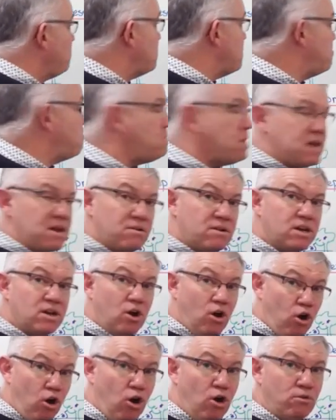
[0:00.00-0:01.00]
The
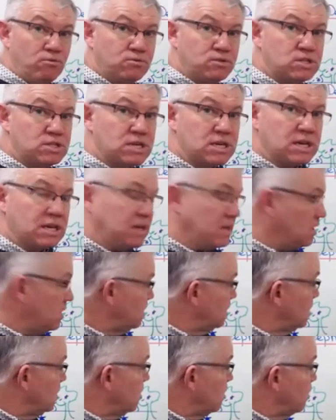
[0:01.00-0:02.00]
bearing of D
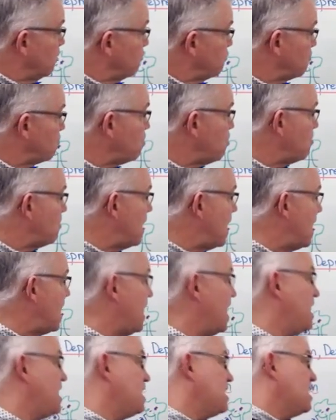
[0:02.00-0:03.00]
from
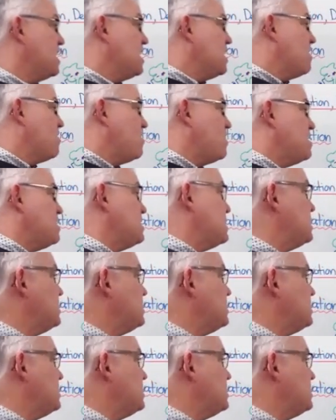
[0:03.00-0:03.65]
A, in